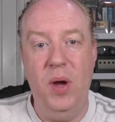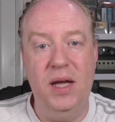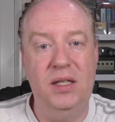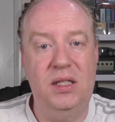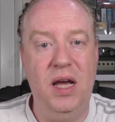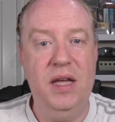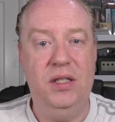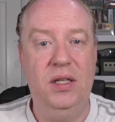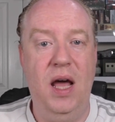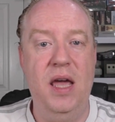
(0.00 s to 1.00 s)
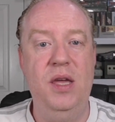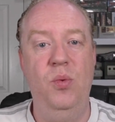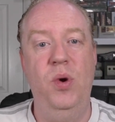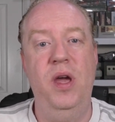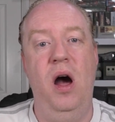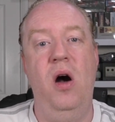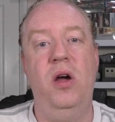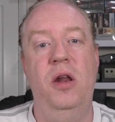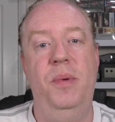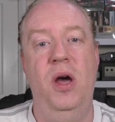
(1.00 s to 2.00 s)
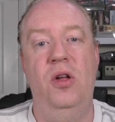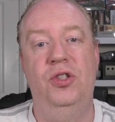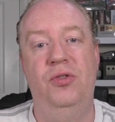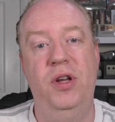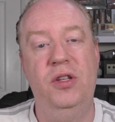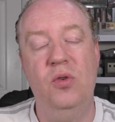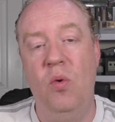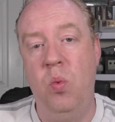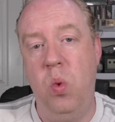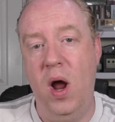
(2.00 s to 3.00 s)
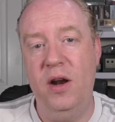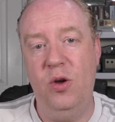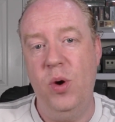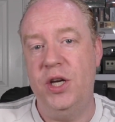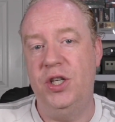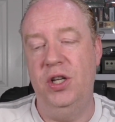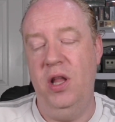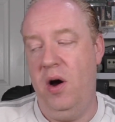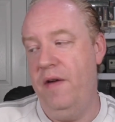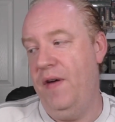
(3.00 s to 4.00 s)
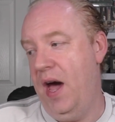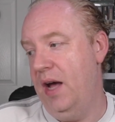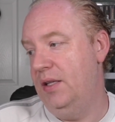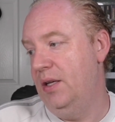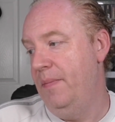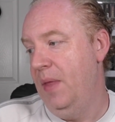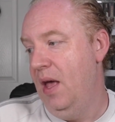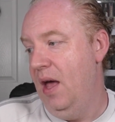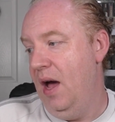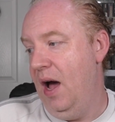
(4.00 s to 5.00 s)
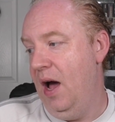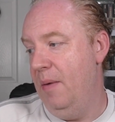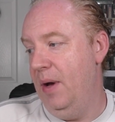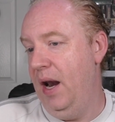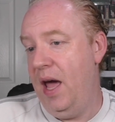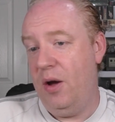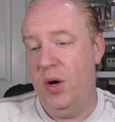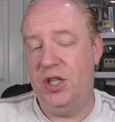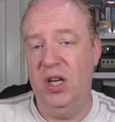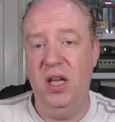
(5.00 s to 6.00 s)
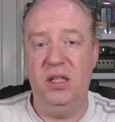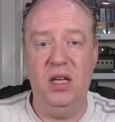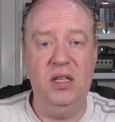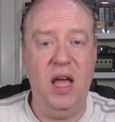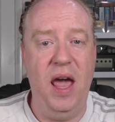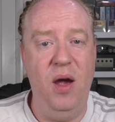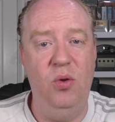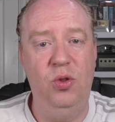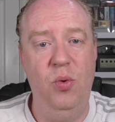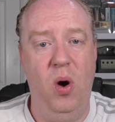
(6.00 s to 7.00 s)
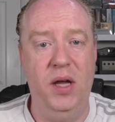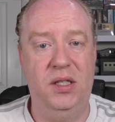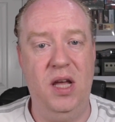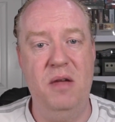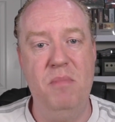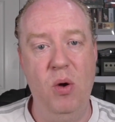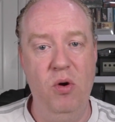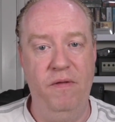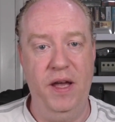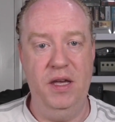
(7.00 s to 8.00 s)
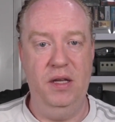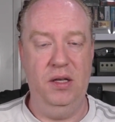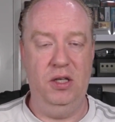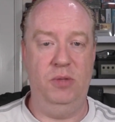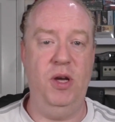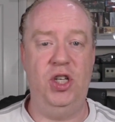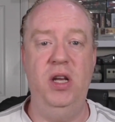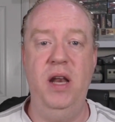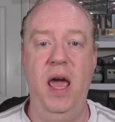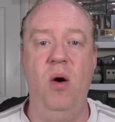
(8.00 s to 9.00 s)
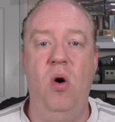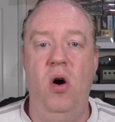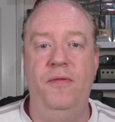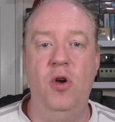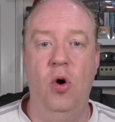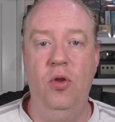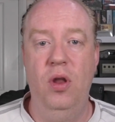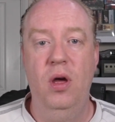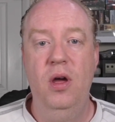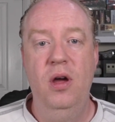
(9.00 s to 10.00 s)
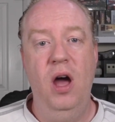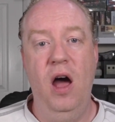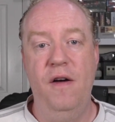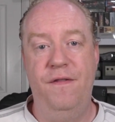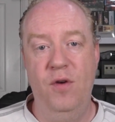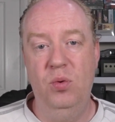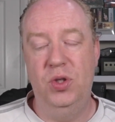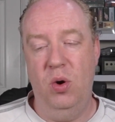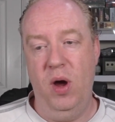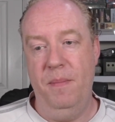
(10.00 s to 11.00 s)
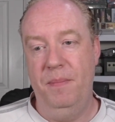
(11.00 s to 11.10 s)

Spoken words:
as I say, today we are going to be answering sort of one question that I've had. And that question is how do I stay motivated, especially now I've gone full time?